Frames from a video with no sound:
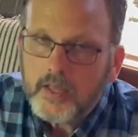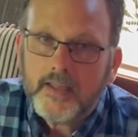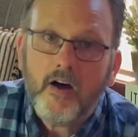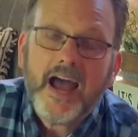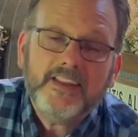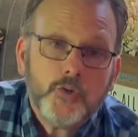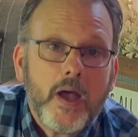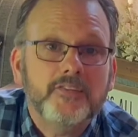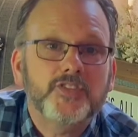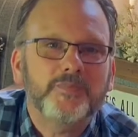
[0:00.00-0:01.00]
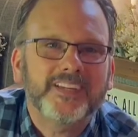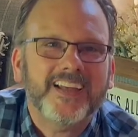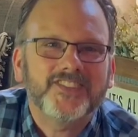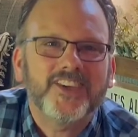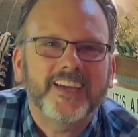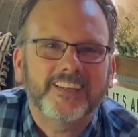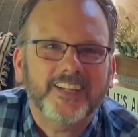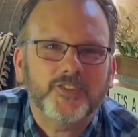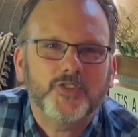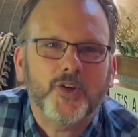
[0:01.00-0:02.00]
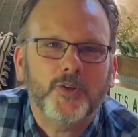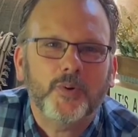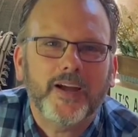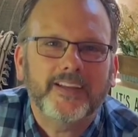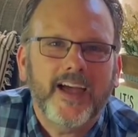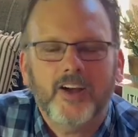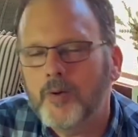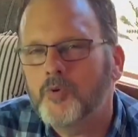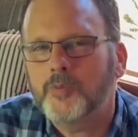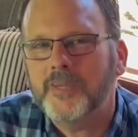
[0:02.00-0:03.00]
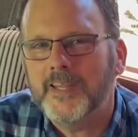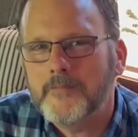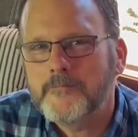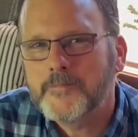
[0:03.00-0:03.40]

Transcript: Now, I do have something outside I'd like to show you right now. Come with me.